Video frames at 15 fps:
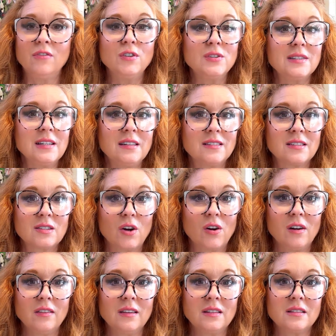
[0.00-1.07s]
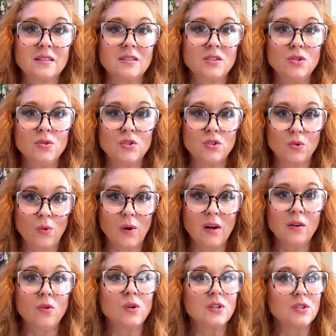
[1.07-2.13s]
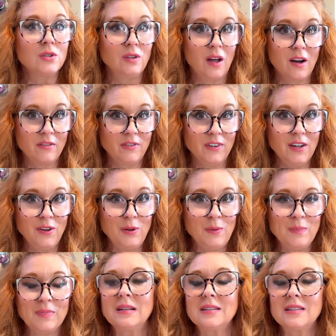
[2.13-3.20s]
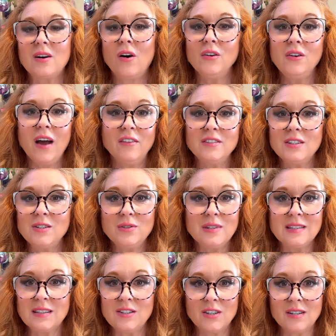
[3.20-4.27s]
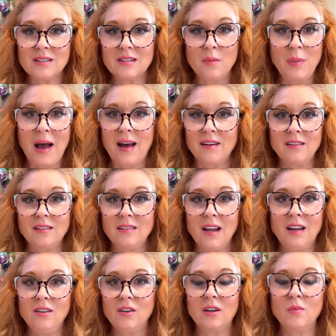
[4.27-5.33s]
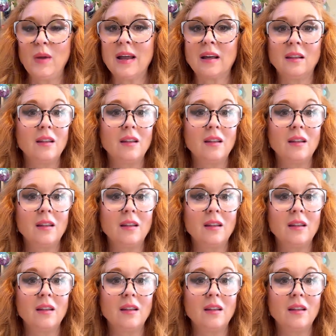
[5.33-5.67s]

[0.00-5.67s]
if you see a skirt that's too short or too long for you, because all you have to do is adjust the pattern, and you can make a